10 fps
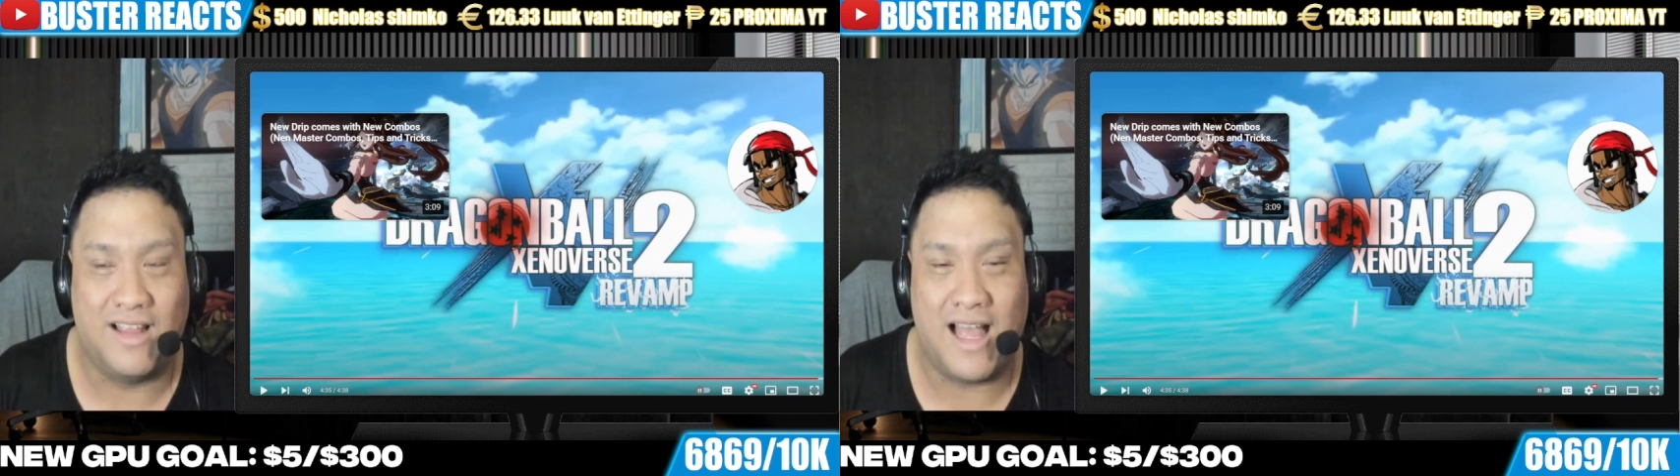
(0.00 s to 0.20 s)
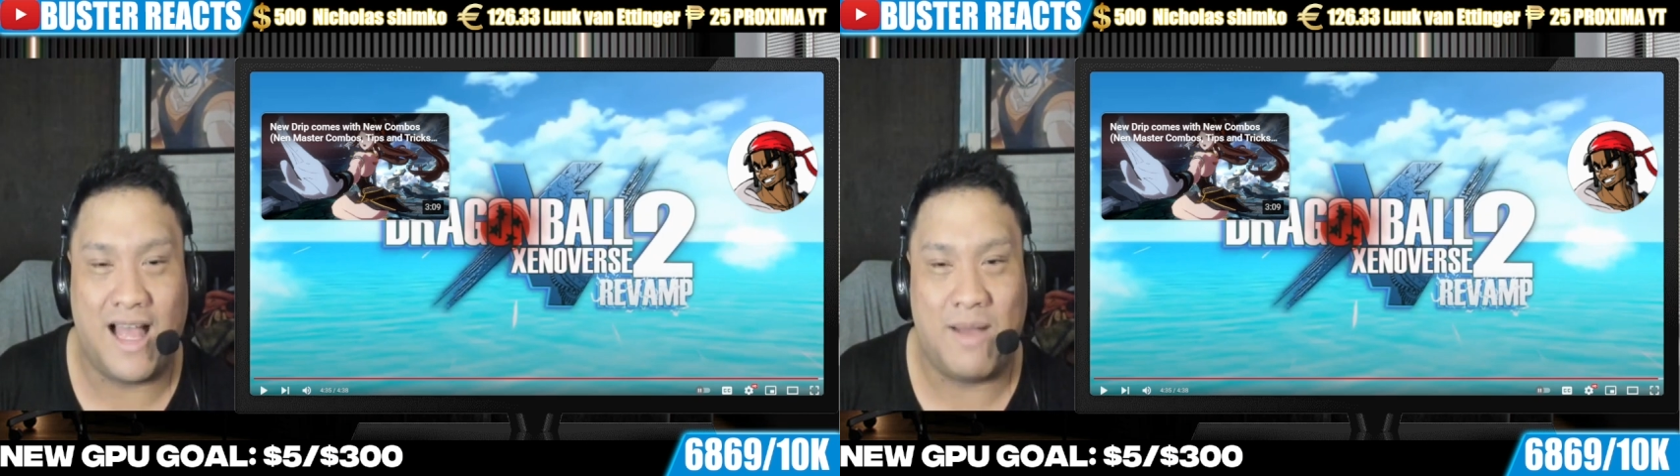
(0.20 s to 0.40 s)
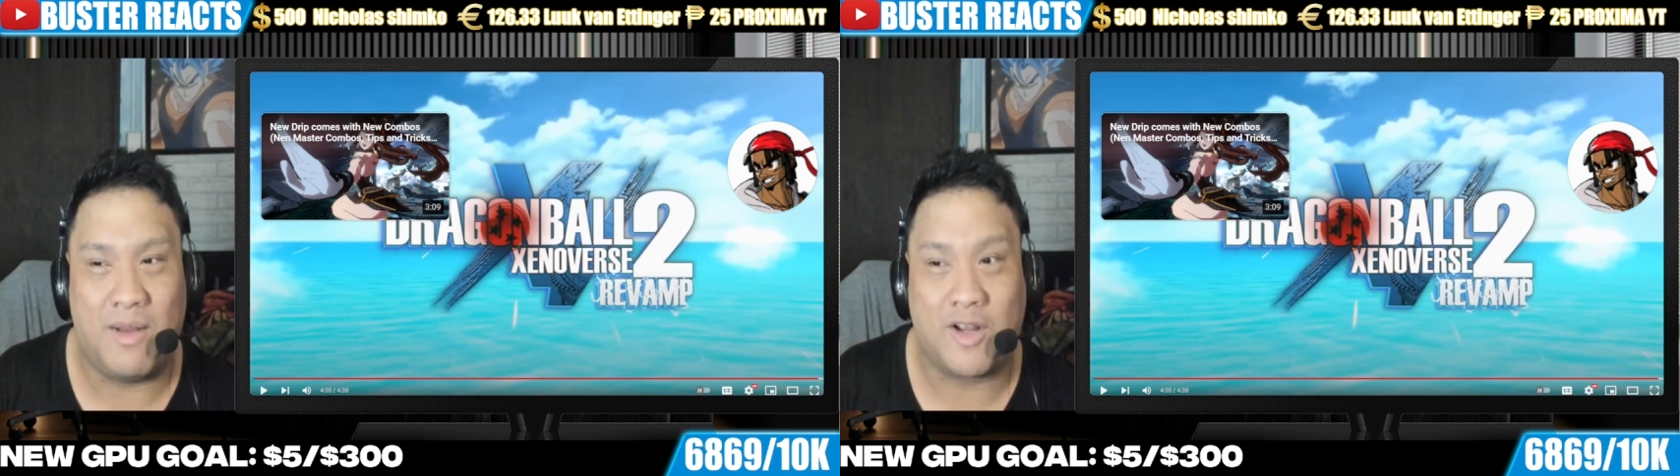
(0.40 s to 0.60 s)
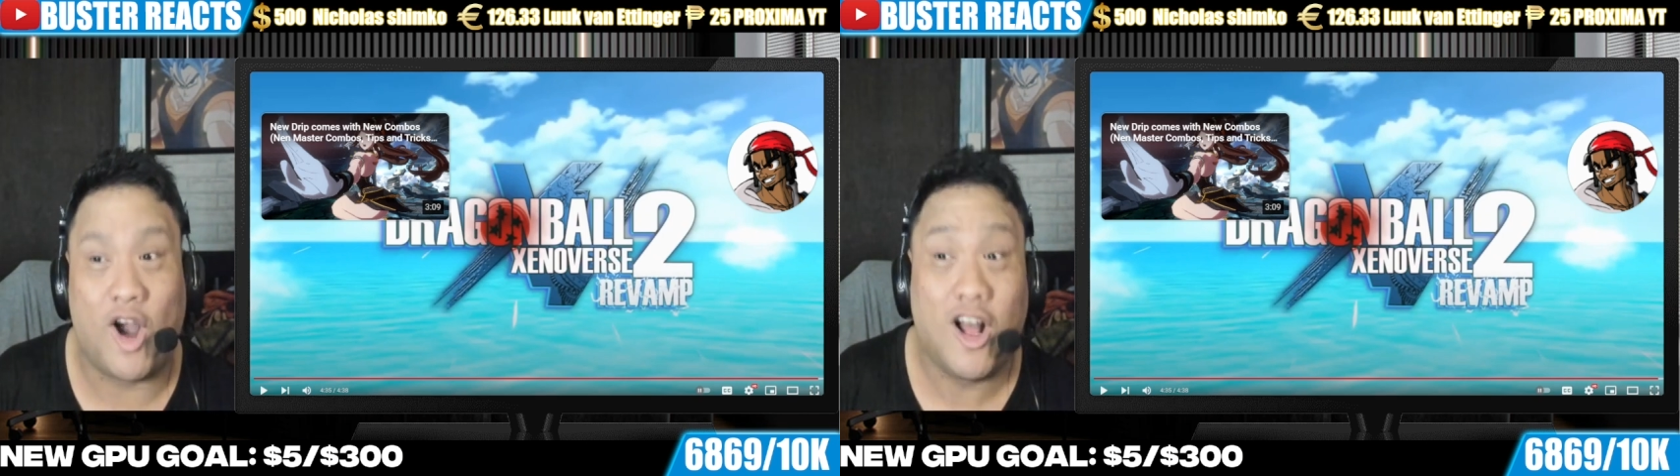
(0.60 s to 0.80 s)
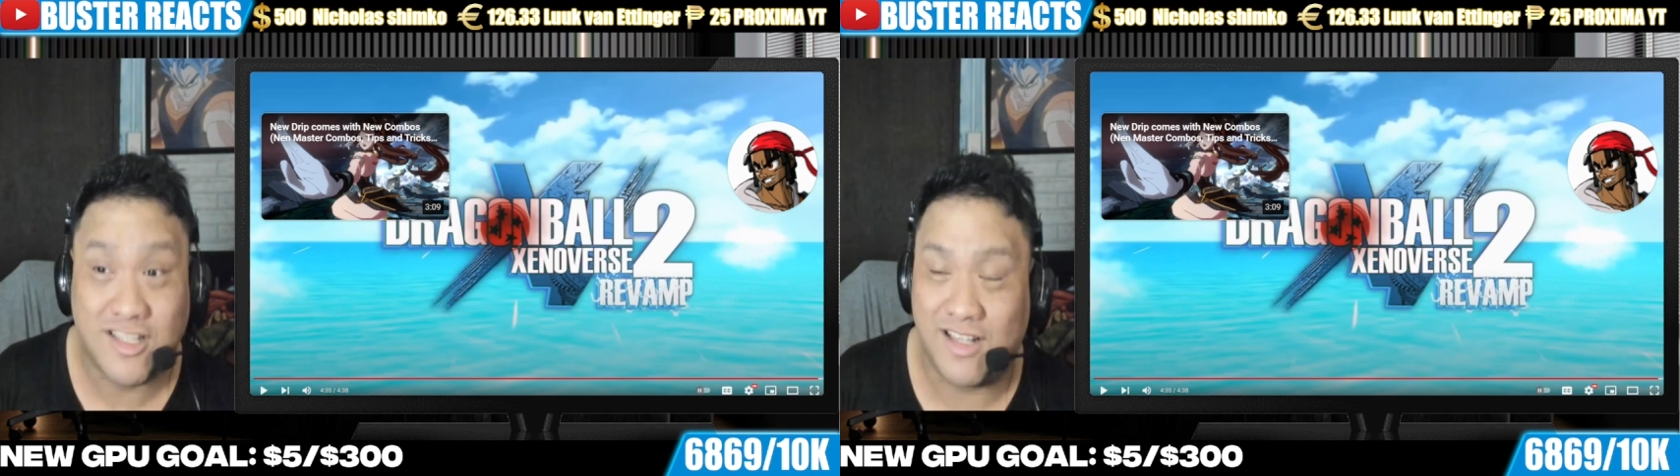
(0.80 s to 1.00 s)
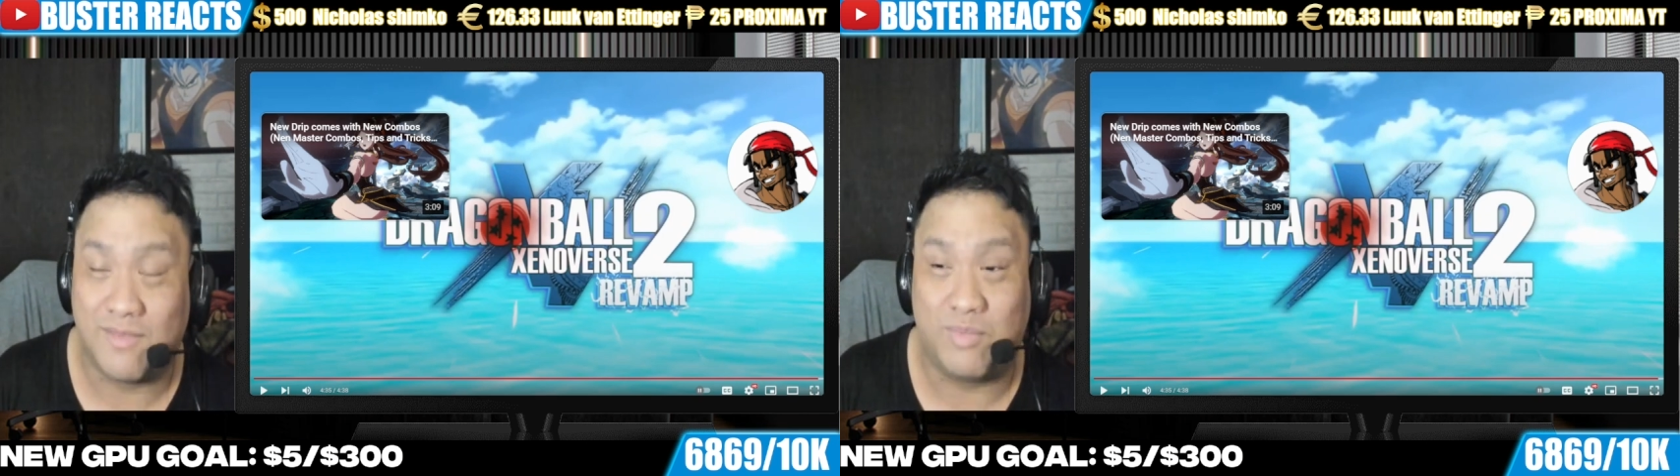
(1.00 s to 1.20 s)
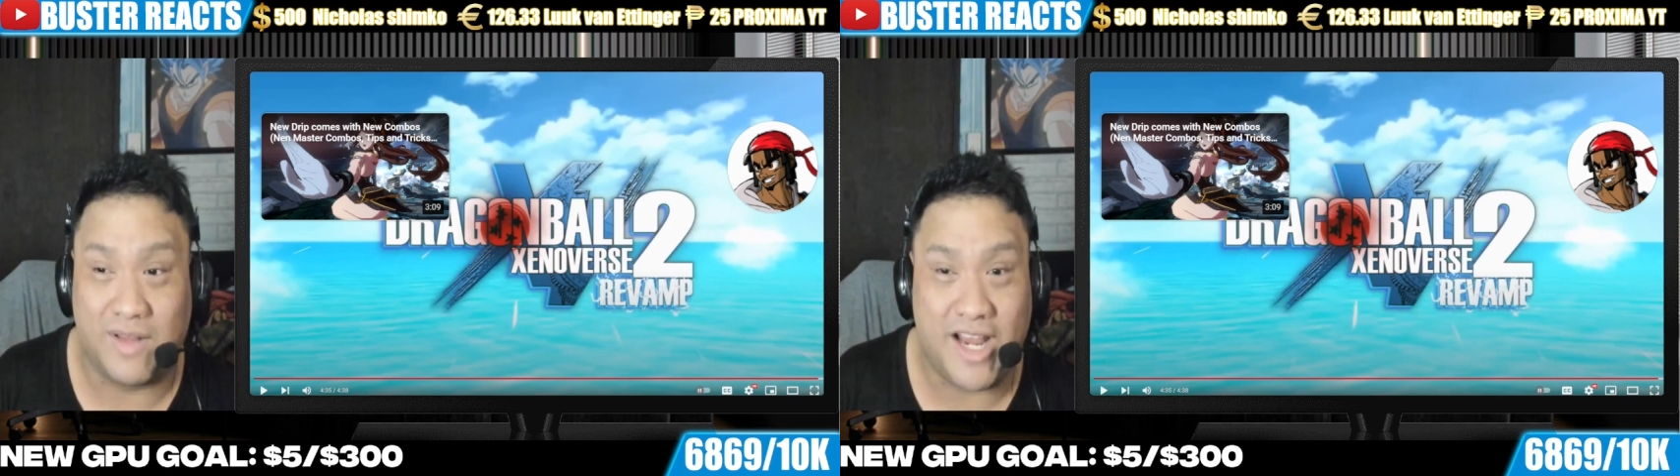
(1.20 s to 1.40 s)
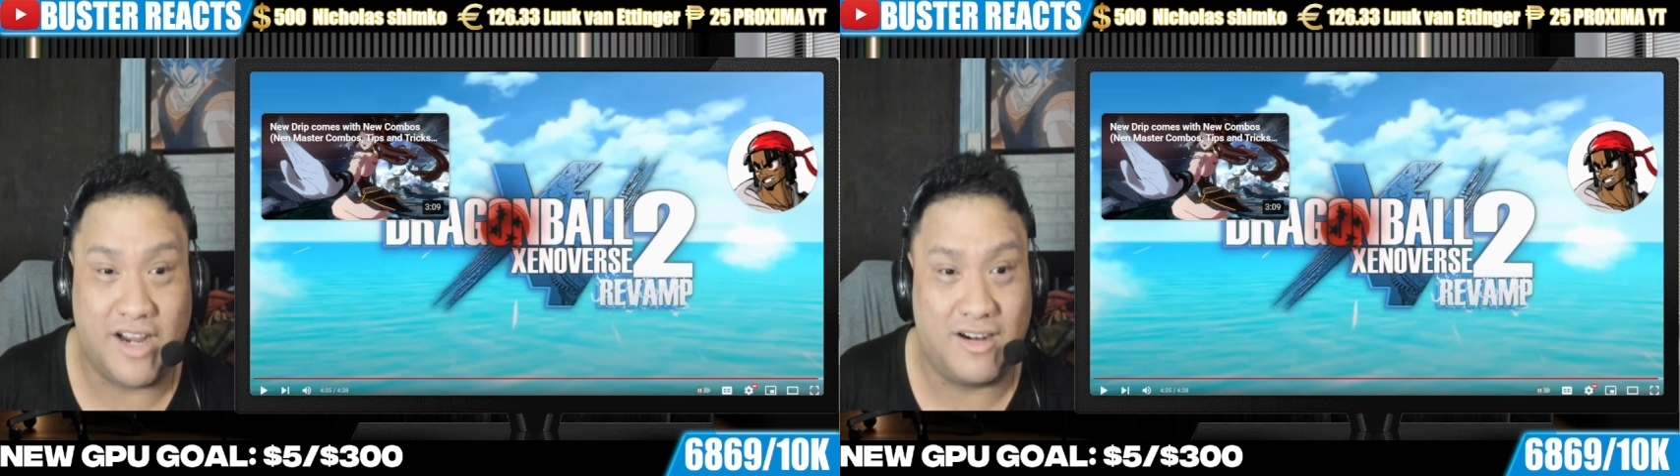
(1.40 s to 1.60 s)
uh, constant
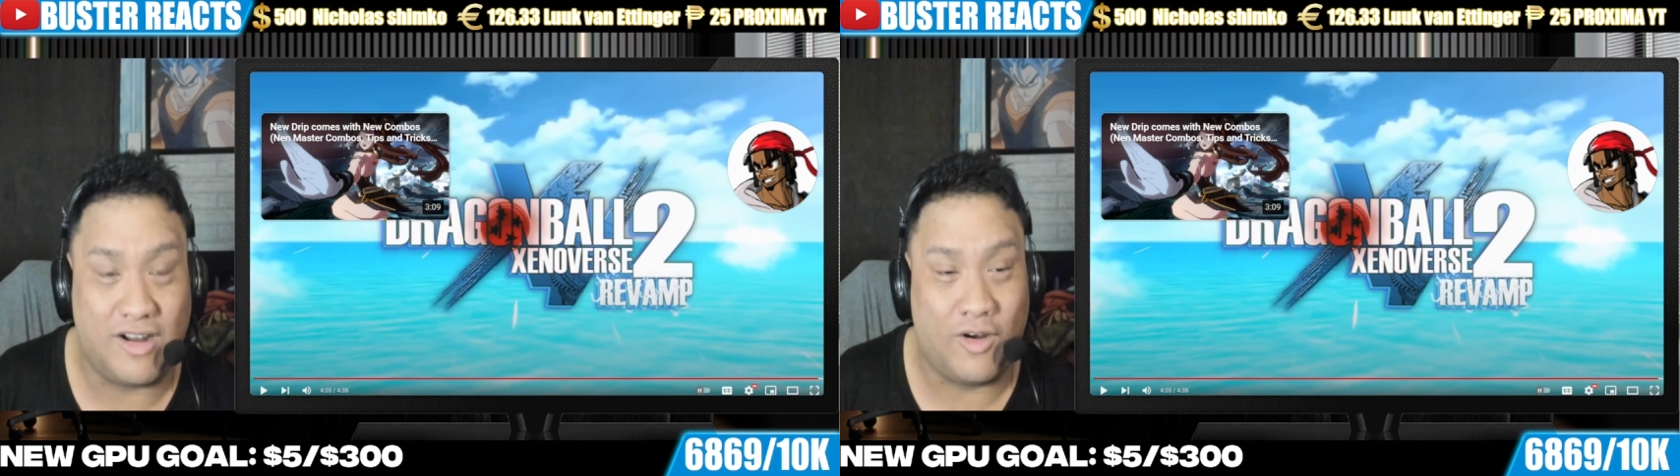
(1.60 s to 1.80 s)
player,